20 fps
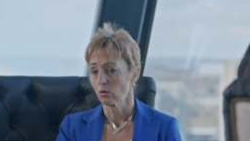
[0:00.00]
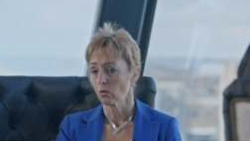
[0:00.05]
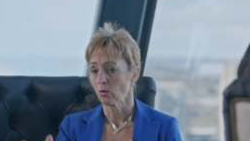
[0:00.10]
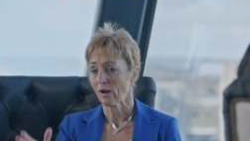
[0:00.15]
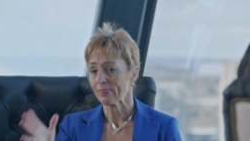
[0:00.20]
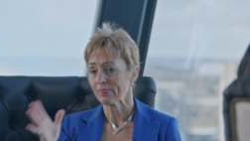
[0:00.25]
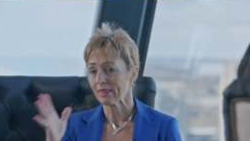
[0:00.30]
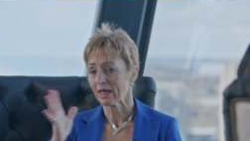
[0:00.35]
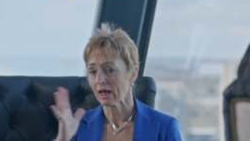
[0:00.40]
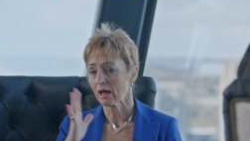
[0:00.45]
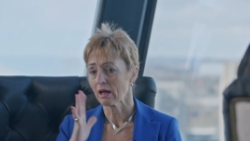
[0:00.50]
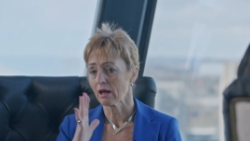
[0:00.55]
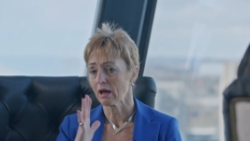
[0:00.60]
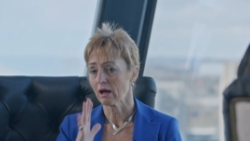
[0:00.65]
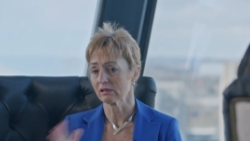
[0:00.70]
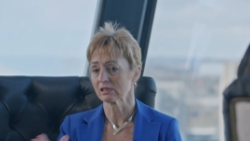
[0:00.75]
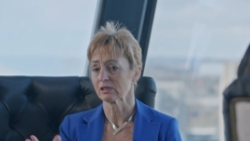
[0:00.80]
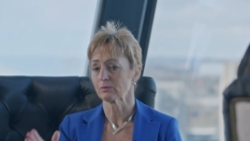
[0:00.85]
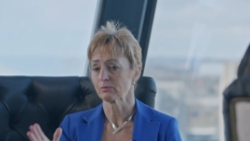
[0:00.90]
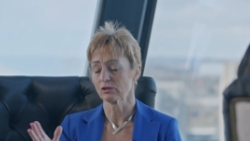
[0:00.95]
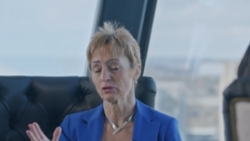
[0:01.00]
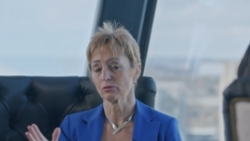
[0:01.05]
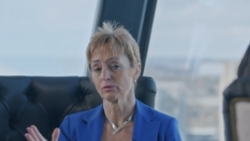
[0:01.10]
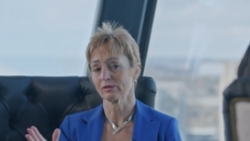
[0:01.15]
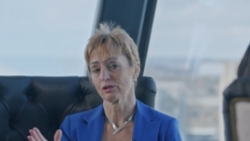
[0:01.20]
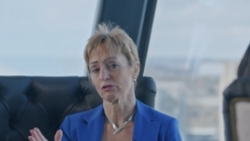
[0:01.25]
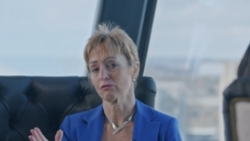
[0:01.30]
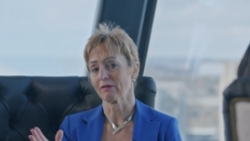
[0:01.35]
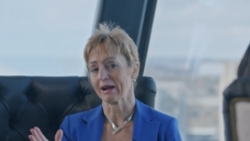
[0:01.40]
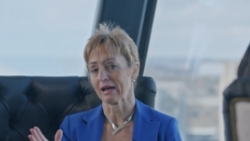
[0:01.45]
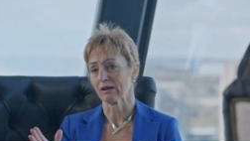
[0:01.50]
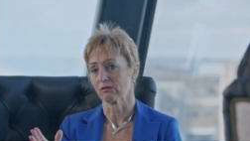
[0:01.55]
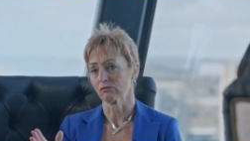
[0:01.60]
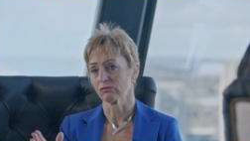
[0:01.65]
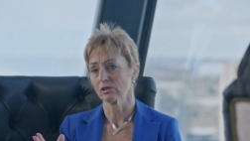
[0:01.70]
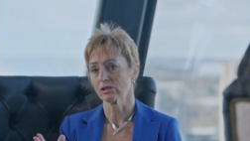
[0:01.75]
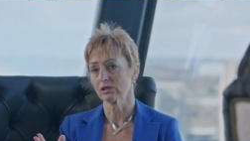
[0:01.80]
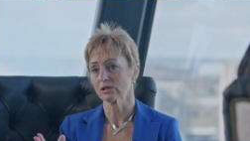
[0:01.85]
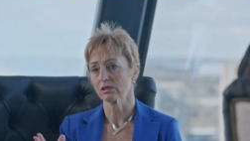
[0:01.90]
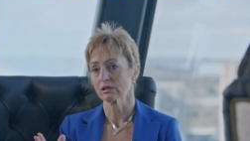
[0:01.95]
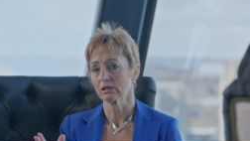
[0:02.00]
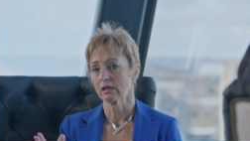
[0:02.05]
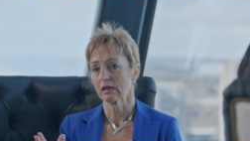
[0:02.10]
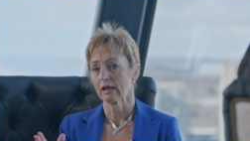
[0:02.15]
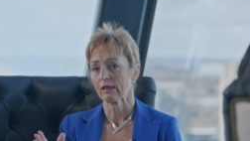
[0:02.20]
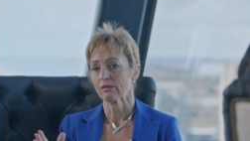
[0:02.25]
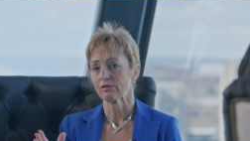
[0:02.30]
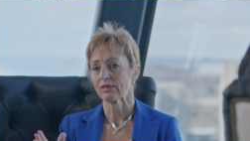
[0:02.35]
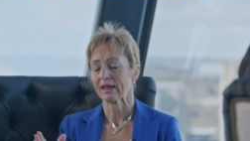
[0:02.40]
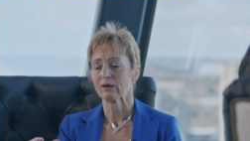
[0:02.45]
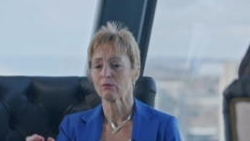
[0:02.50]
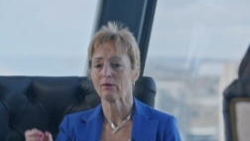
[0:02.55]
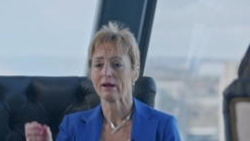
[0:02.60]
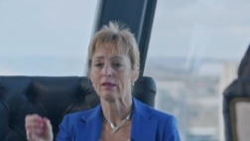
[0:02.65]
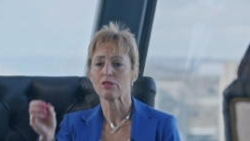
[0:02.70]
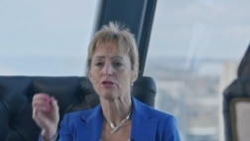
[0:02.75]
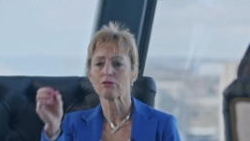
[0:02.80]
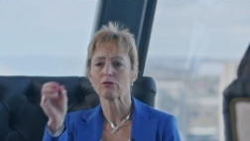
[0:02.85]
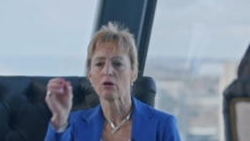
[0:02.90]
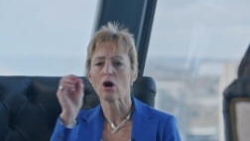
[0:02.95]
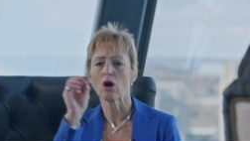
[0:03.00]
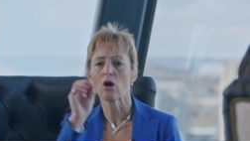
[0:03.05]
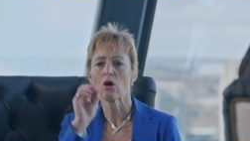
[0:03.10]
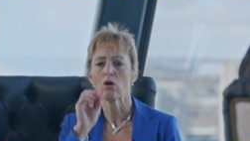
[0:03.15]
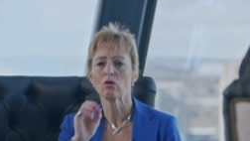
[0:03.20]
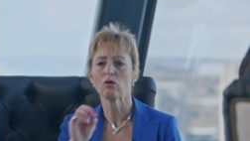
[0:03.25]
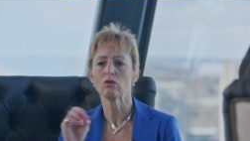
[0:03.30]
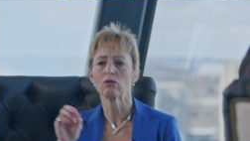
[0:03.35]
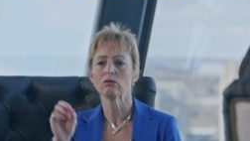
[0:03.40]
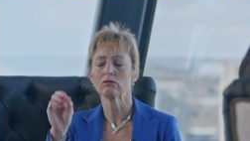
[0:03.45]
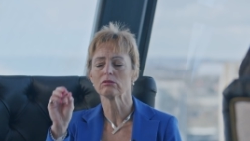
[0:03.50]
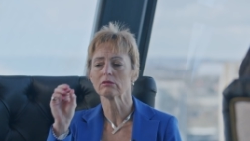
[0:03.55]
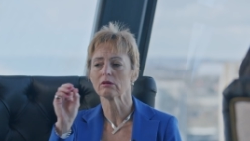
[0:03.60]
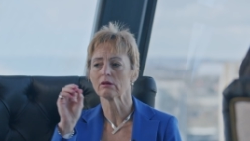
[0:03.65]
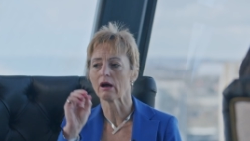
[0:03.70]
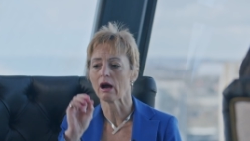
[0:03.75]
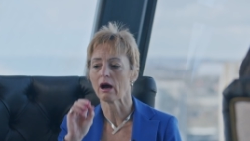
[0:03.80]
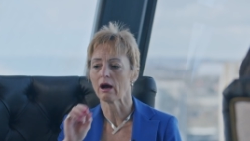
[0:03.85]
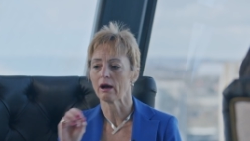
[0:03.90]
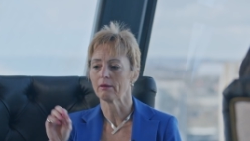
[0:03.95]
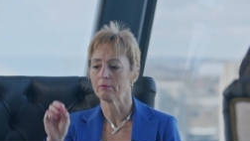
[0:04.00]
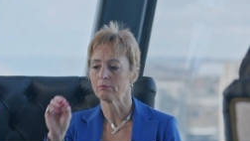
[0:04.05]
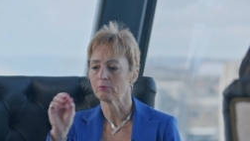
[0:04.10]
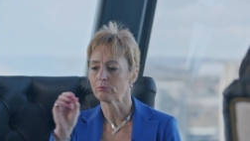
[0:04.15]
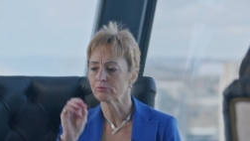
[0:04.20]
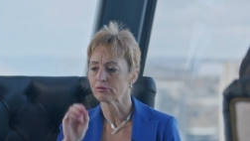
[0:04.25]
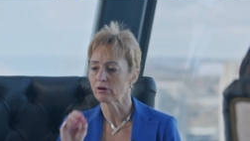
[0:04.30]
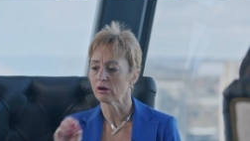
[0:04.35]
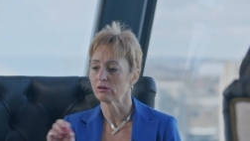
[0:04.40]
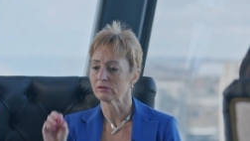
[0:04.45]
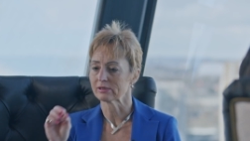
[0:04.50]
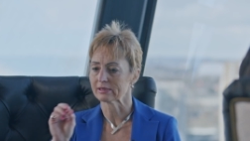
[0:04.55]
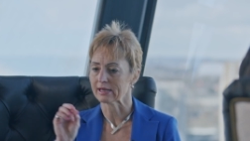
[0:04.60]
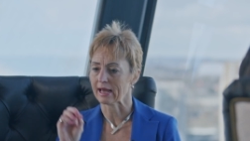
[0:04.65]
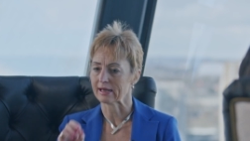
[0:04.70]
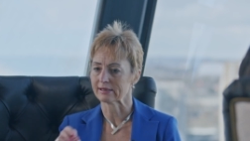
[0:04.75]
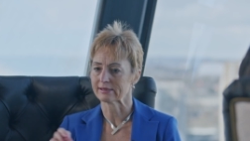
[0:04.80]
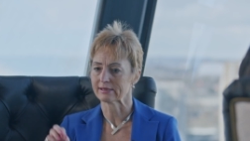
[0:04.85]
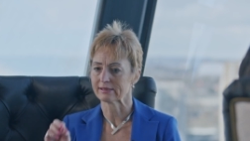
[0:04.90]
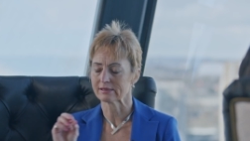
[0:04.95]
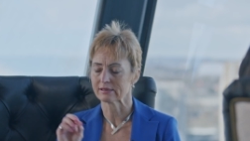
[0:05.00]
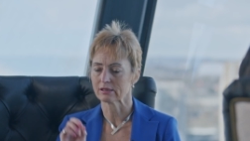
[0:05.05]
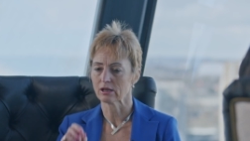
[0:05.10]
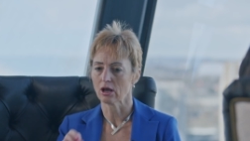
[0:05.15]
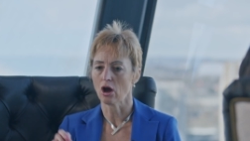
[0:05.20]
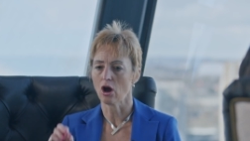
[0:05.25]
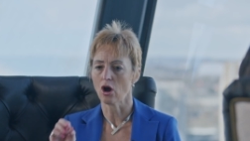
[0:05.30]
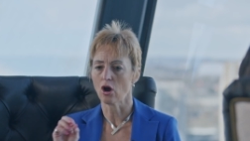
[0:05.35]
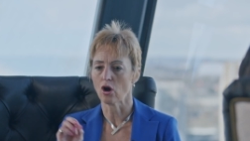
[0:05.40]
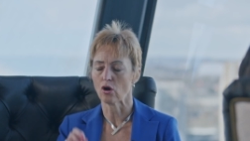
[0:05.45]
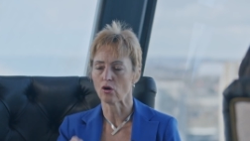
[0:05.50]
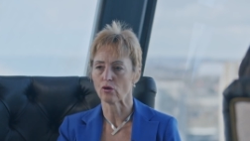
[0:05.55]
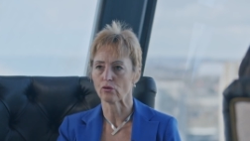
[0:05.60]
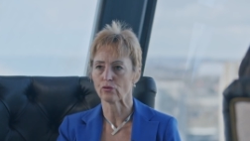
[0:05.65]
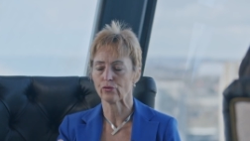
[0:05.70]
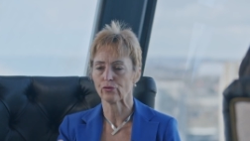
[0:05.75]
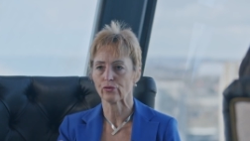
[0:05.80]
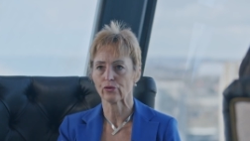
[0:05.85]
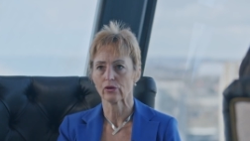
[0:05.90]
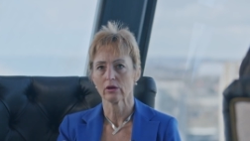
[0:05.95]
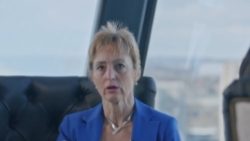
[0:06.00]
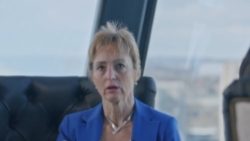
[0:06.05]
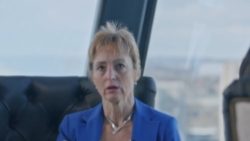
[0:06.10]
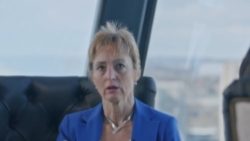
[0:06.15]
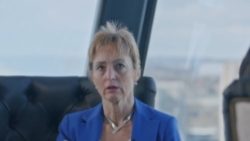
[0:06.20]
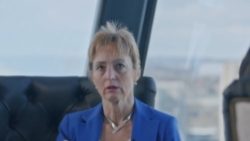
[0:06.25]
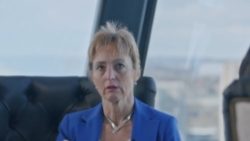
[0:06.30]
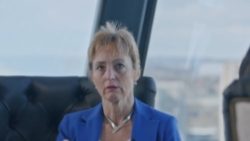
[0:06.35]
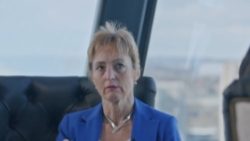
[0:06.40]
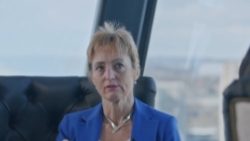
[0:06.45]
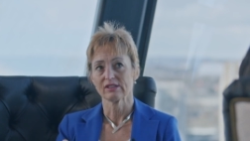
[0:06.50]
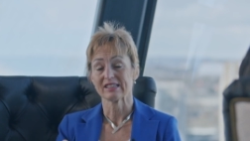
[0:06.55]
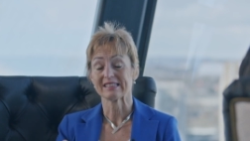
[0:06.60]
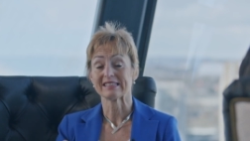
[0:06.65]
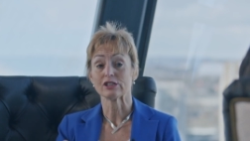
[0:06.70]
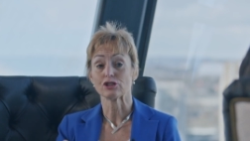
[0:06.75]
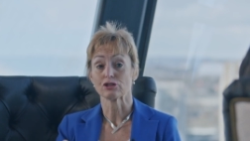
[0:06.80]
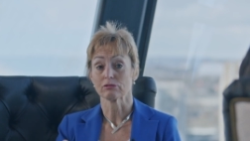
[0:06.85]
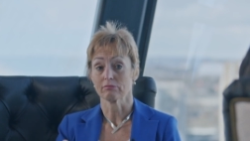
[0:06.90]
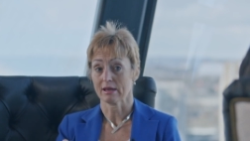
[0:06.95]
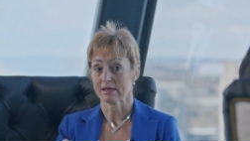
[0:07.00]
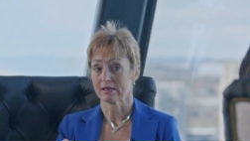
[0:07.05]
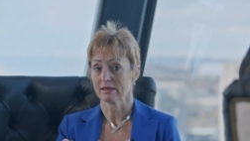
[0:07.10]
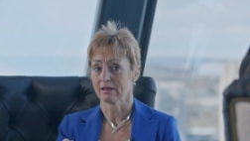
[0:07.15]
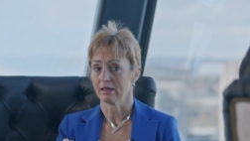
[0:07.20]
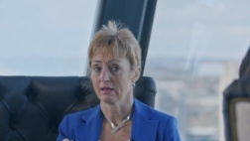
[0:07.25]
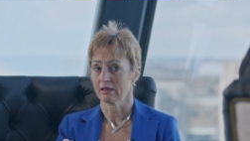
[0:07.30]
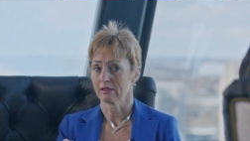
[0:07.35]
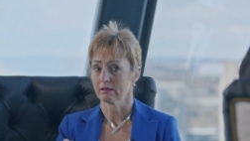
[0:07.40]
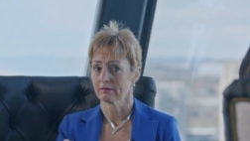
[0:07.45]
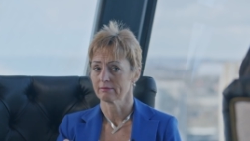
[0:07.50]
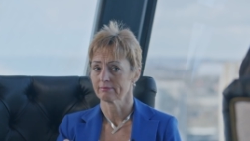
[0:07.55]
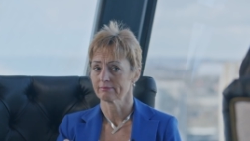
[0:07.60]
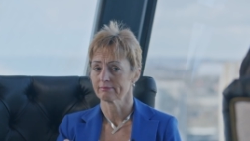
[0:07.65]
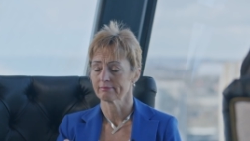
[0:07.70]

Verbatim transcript: when their husband was around, they went through a whole um, process of decision making.